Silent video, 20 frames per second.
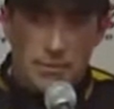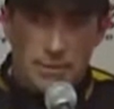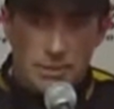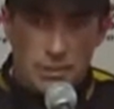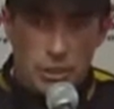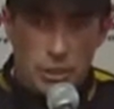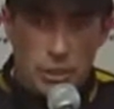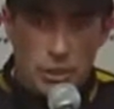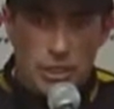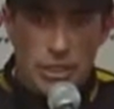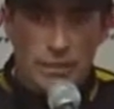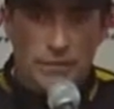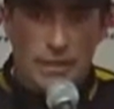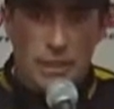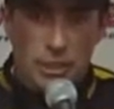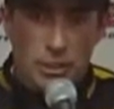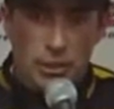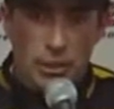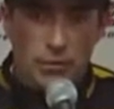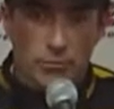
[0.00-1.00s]
is learning. They're
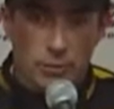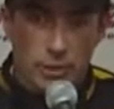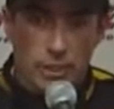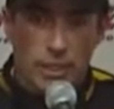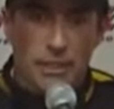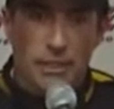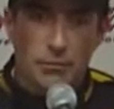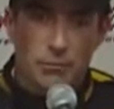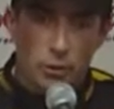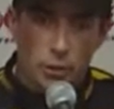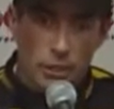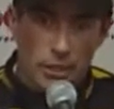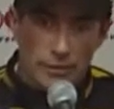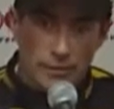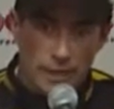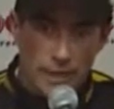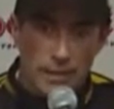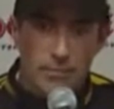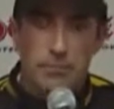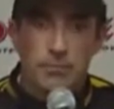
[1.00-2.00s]
learning me. I'm learning
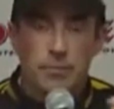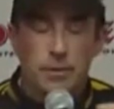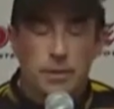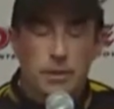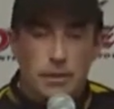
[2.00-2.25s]
them.